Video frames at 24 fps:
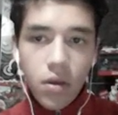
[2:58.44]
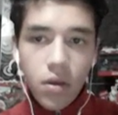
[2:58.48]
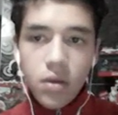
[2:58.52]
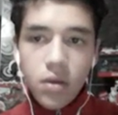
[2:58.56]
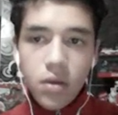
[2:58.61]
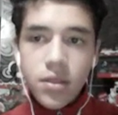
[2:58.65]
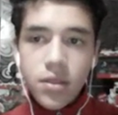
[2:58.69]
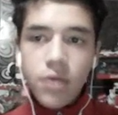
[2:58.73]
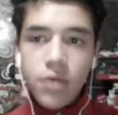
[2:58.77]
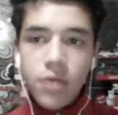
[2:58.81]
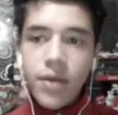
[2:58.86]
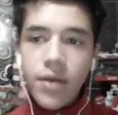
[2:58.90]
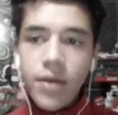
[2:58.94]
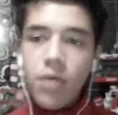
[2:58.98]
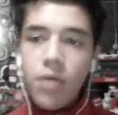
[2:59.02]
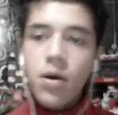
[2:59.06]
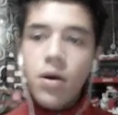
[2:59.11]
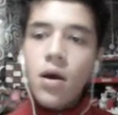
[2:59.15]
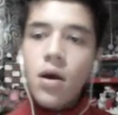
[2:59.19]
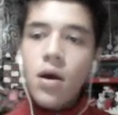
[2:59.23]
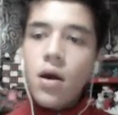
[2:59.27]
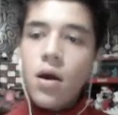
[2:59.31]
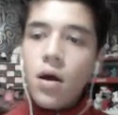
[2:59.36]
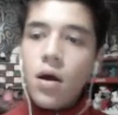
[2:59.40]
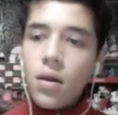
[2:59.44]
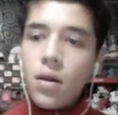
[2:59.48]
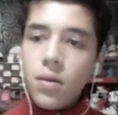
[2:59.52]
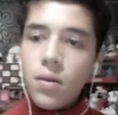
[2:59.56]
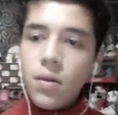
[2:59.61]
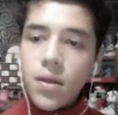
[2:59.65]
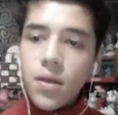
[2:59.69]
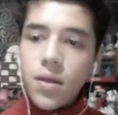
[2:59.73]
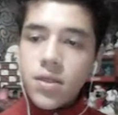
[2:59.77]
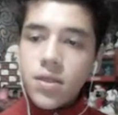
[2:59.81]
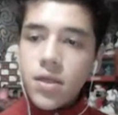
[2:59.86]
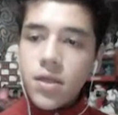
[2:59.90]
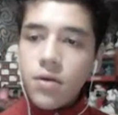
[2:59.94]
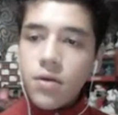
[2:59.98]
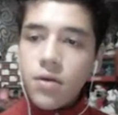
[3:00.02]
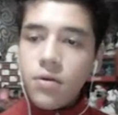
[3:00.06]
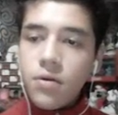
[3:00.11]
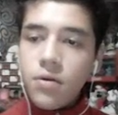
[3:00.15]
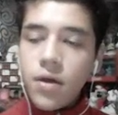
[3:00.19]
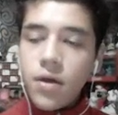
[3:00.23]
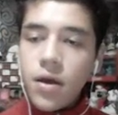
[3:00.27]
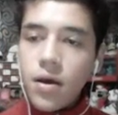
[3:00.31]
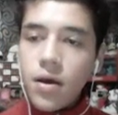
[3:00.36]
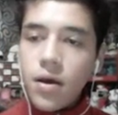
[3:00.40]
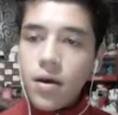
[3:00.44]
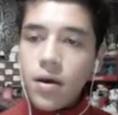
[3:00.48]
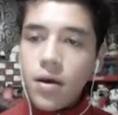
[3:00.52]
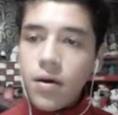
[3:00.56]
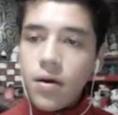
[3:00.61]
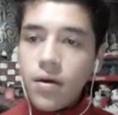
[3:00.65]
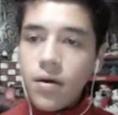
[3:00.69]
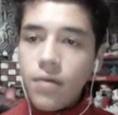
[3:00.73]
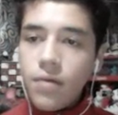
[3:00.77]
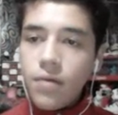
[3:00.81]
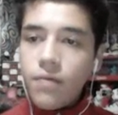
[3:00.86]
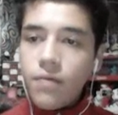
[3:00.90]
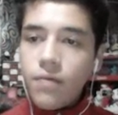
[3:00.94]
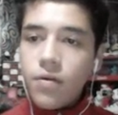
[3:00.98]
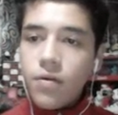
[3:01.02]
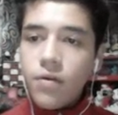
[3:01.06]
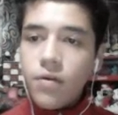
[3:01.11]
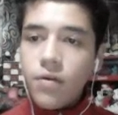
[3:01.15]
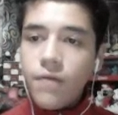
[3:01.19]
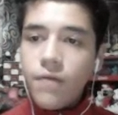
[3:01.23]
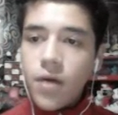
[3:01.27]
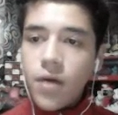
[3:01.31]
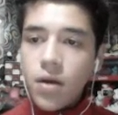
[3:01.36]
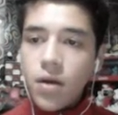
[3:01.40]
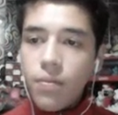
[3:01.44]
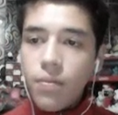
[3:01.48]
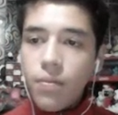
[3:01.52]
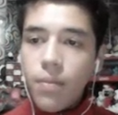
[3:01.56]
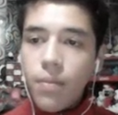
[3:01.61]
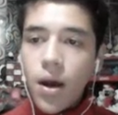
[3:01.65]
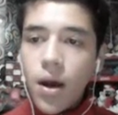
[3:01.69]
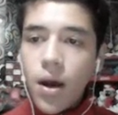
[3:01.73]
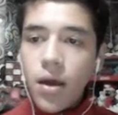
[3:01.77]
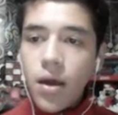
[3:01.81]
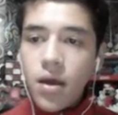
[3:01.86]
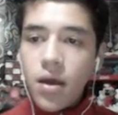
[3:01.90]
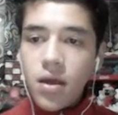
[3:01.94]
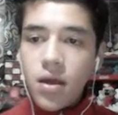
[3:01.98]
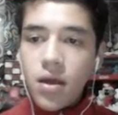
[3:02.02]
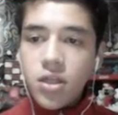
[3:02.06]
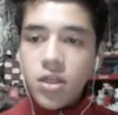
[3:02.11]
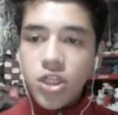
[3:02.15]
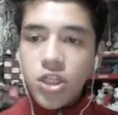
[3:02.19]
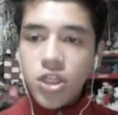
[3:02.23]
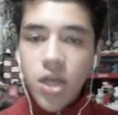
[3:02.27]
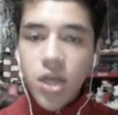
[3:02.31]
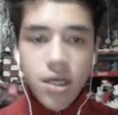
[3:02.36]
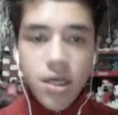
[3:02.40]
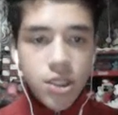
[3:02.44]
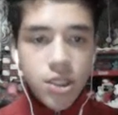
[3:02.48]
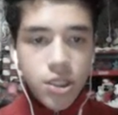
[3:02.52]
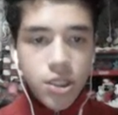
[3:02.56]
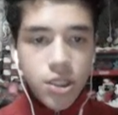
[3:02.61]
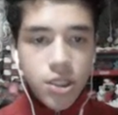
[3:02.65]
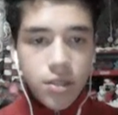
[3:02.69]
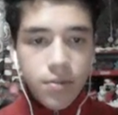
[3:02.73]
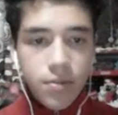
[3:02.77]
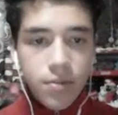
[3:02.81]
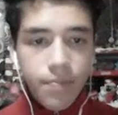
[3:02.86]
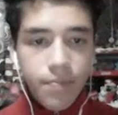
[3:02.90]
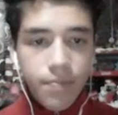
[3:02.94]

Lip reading: So now let's go for fond by injection.